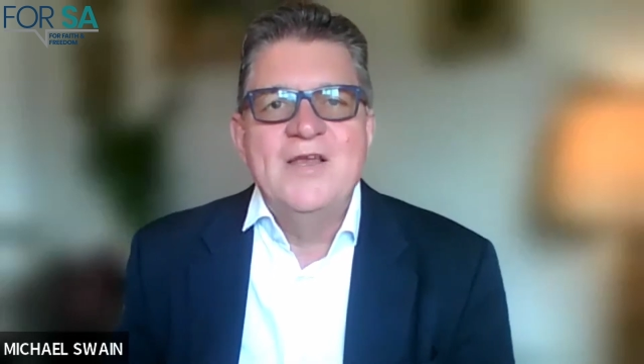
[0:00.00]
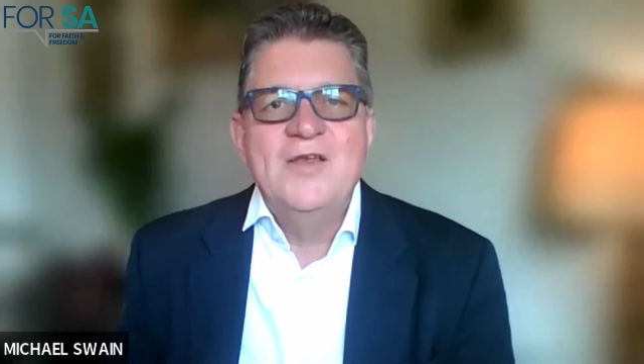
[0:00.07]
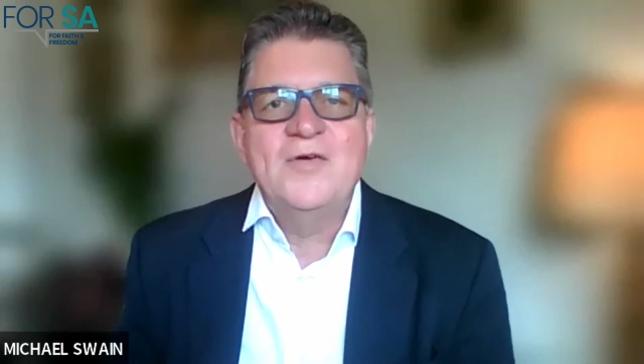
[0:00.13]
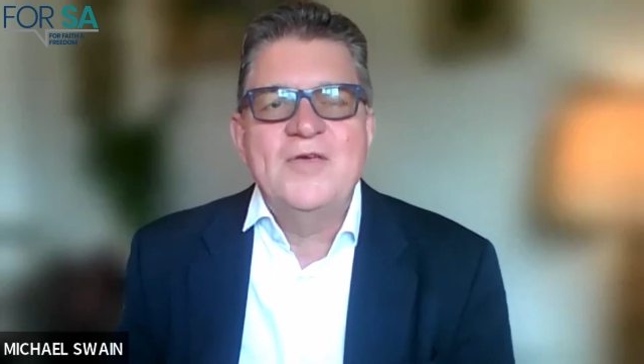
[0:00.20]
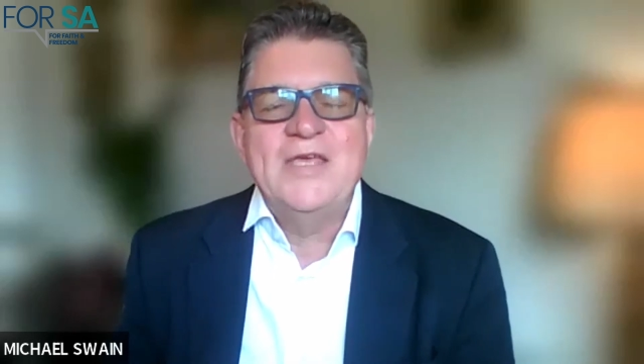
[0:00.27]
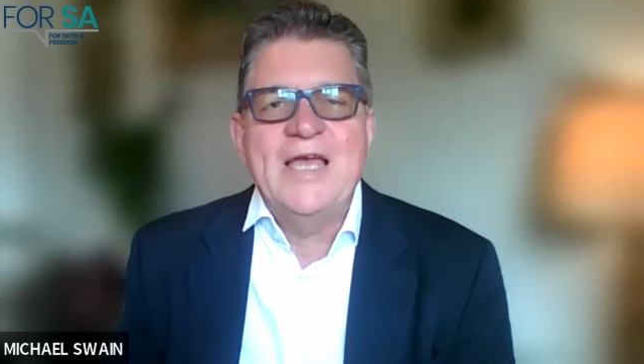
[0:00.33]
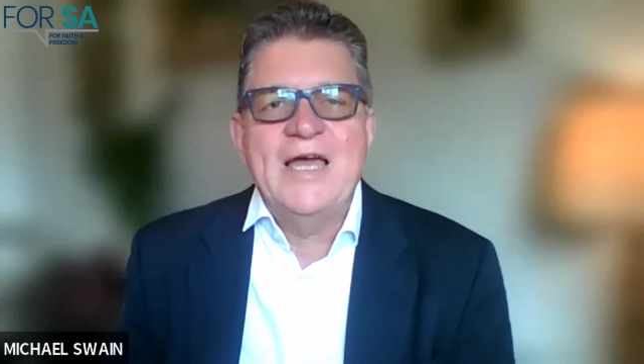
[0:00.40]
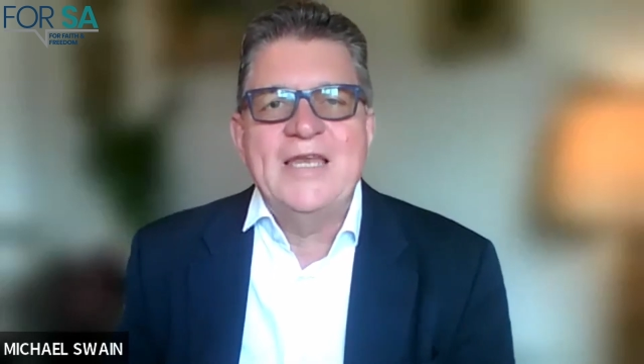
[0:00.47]

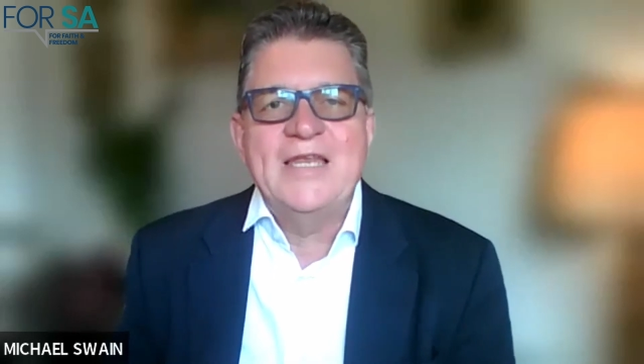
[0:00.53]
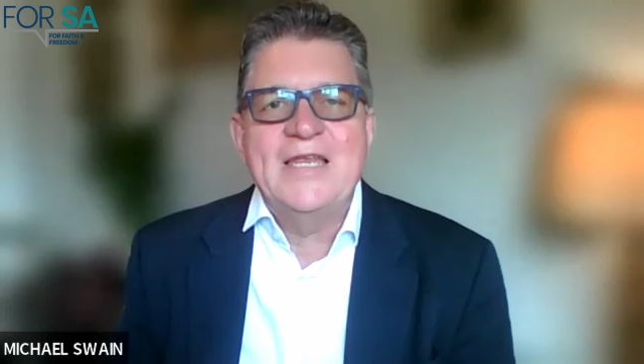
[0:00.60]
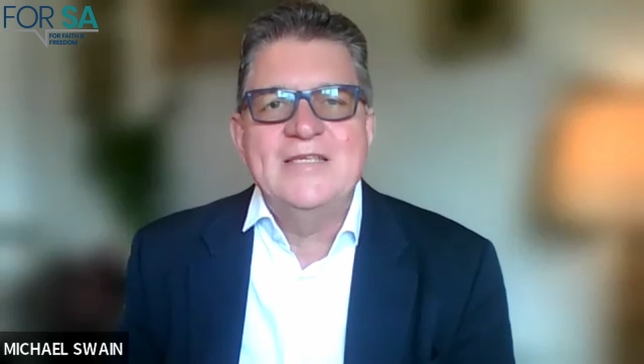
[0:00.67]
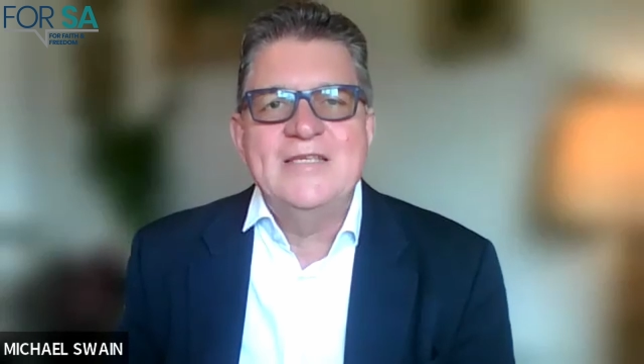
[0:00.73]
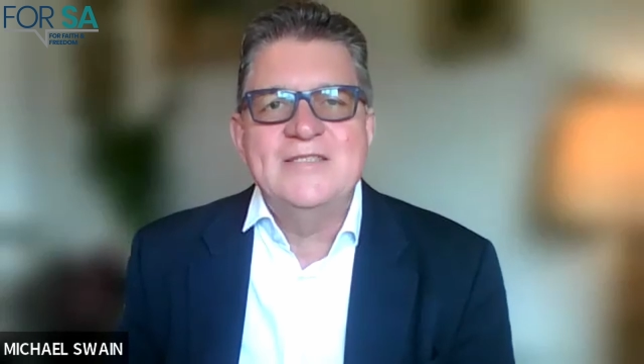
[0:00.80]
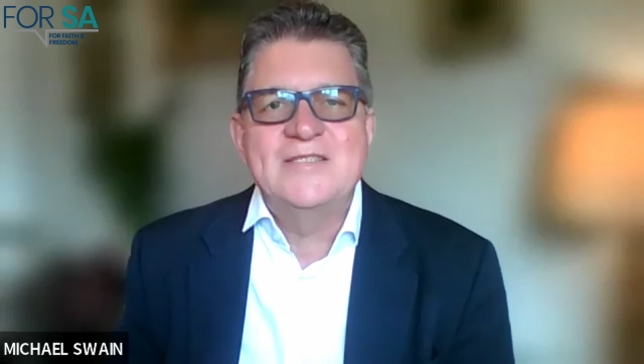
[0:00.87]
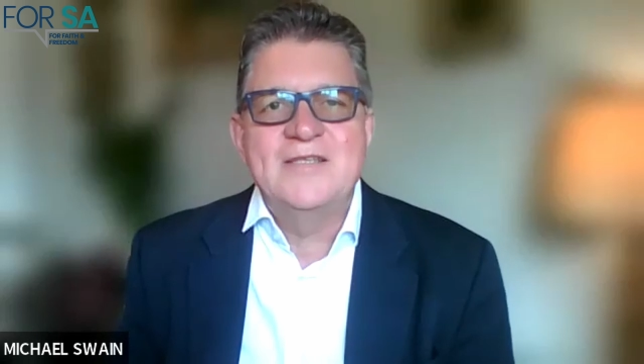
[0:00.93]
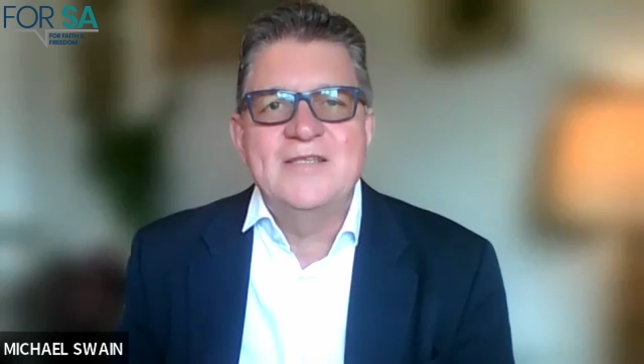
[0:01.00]
looking at
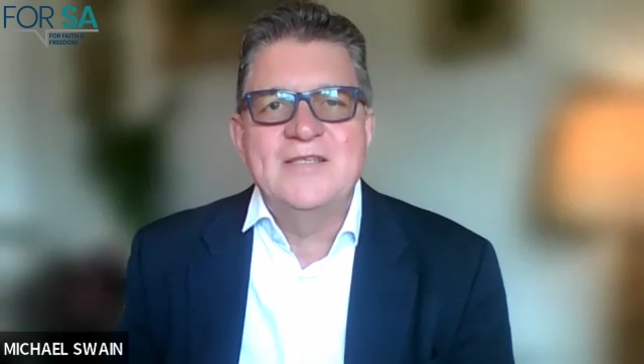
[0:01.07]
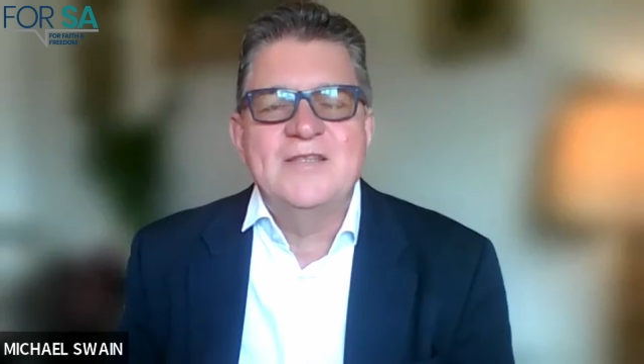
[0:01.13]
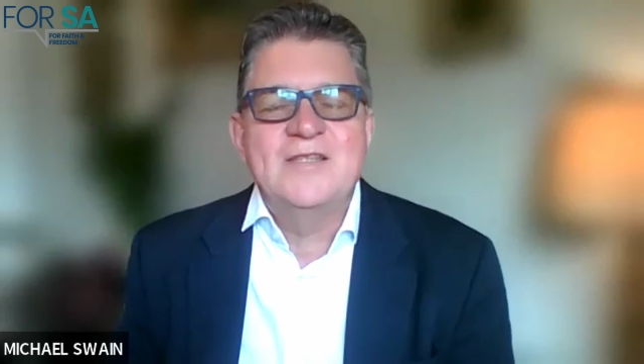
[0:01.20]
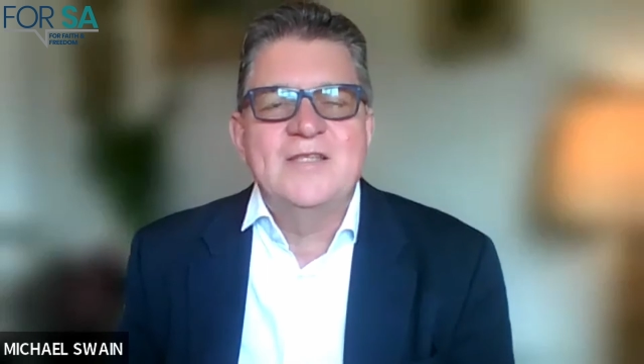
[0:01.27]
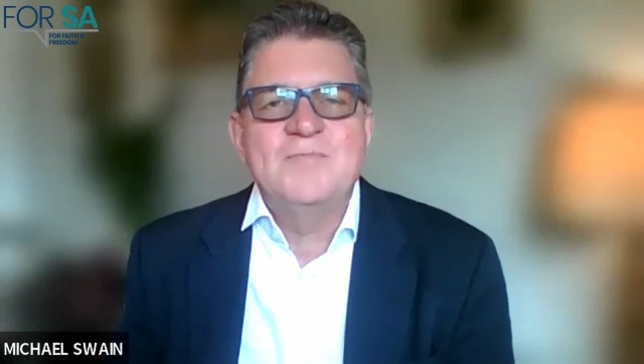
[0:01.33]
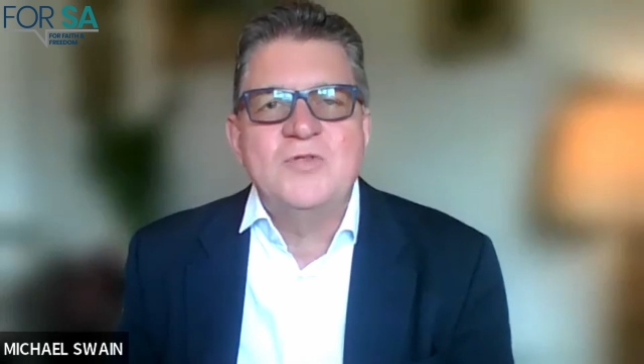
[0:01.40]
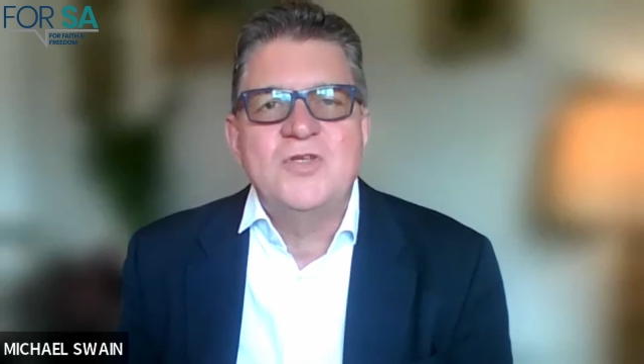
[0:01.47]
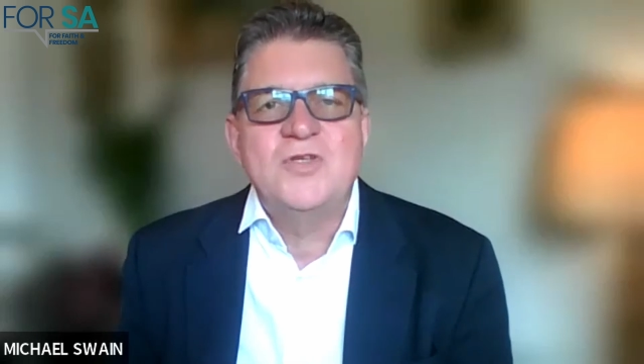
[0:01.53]
is
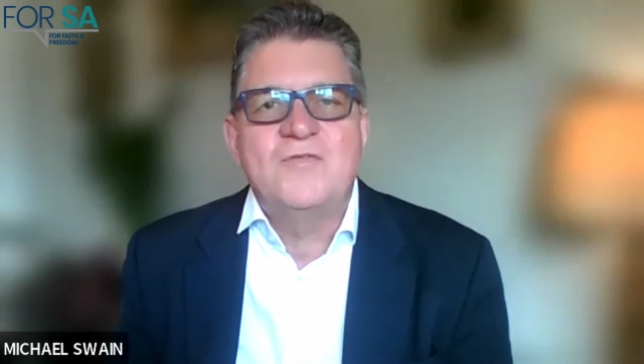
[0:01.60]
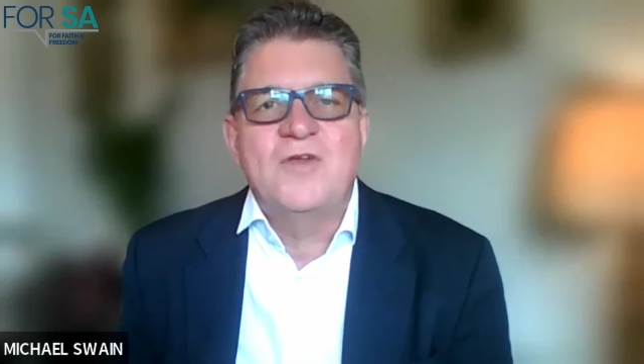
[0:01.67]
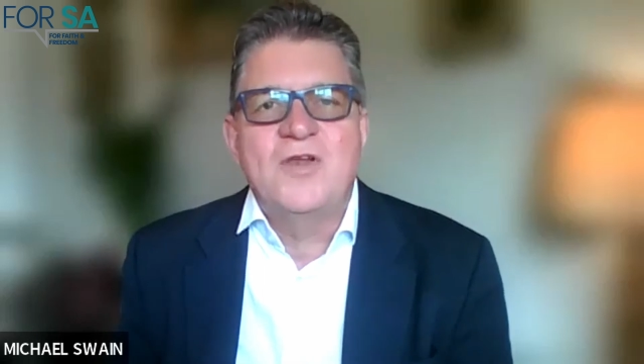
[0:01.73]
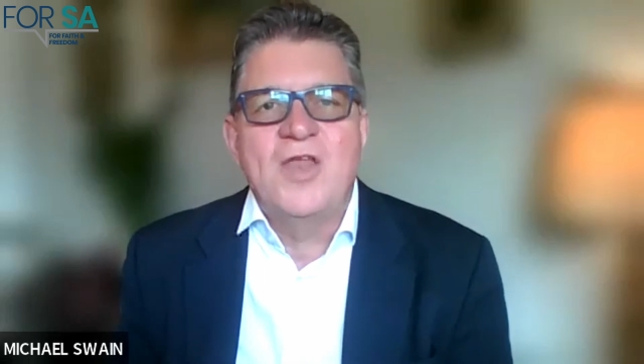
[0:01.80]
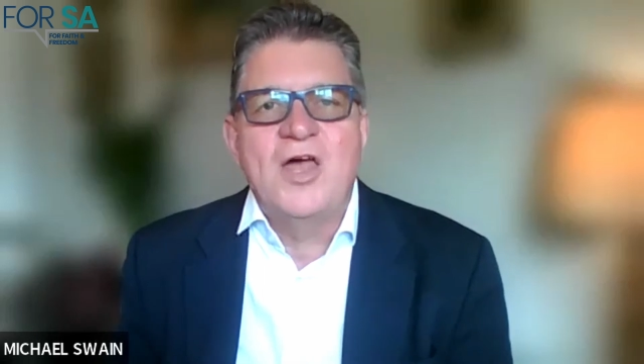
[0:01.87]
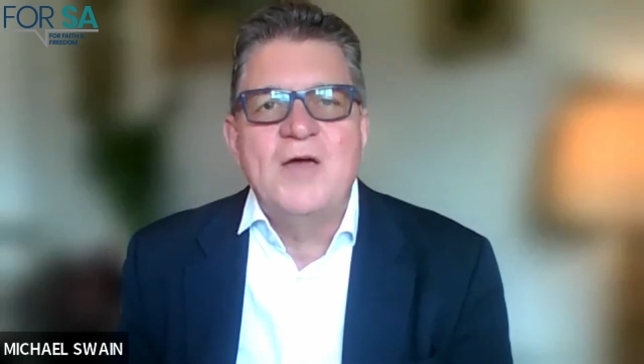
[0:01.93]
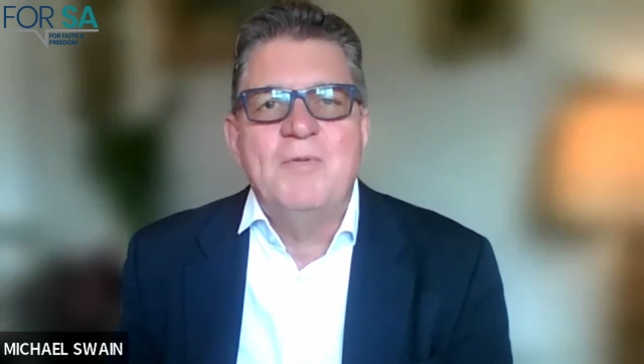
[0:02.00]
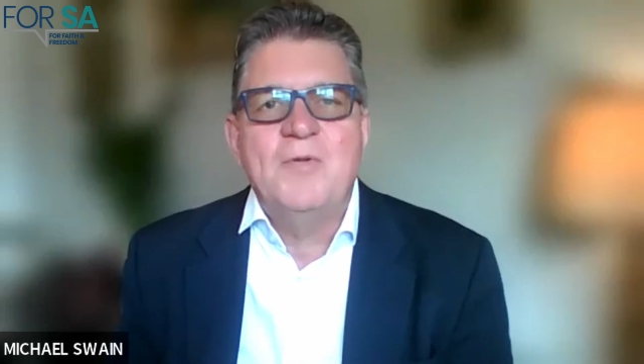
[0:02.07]
the more sort of
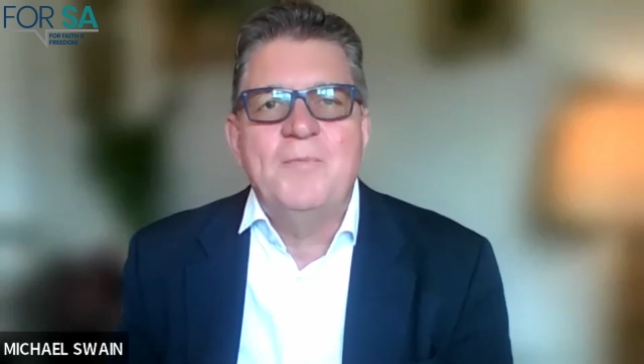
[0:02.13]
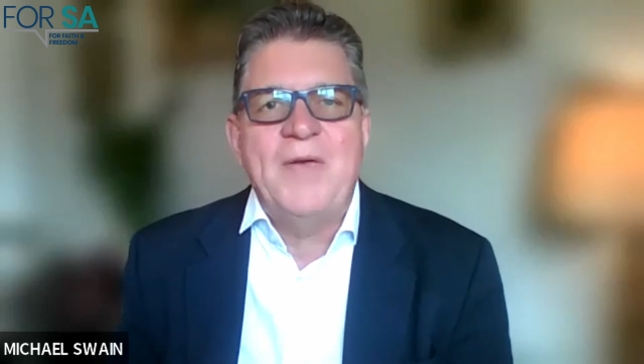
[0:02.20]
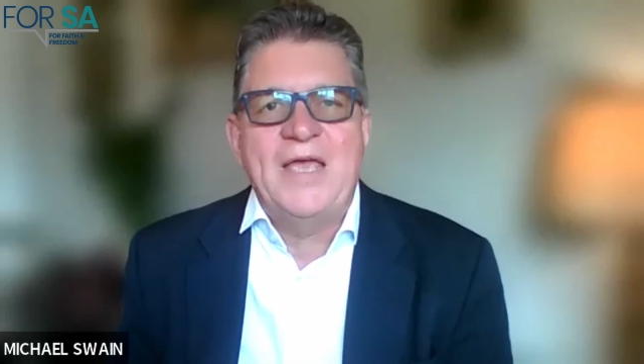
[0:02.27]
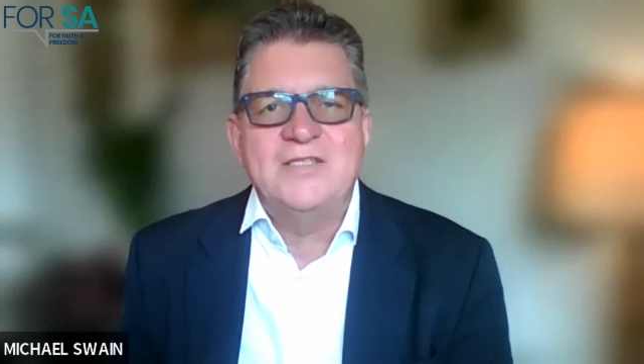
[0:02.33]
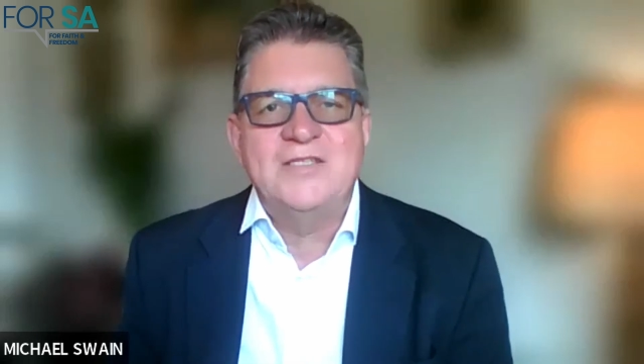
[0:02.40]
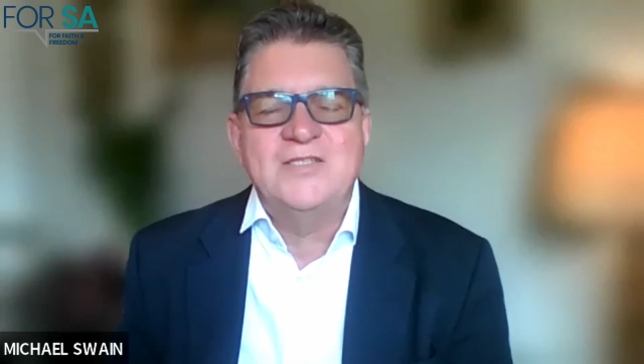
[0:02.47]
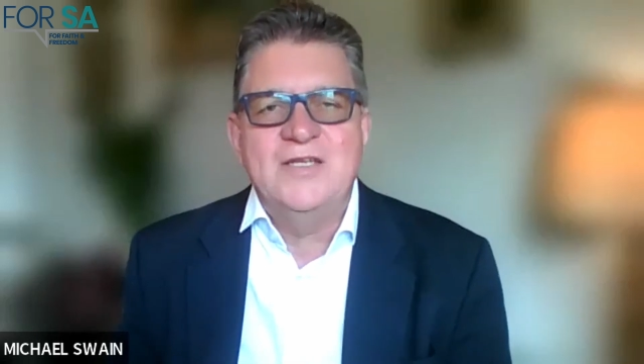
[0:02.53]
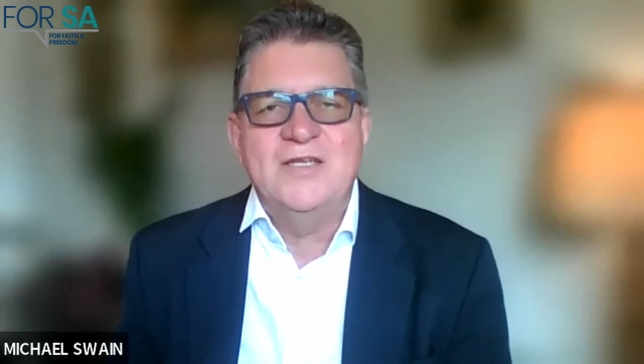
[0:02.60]
global
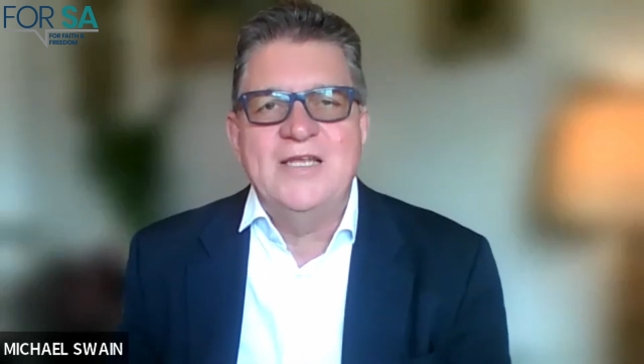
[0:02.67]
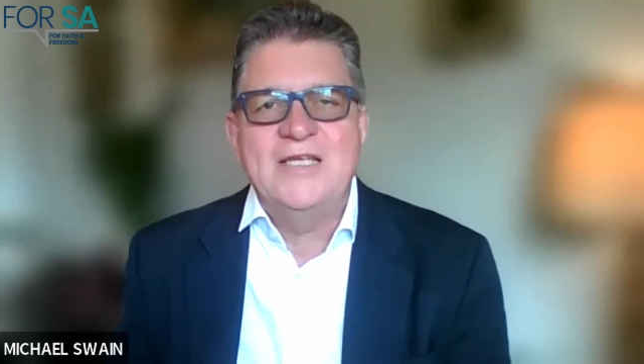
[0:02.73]
picture.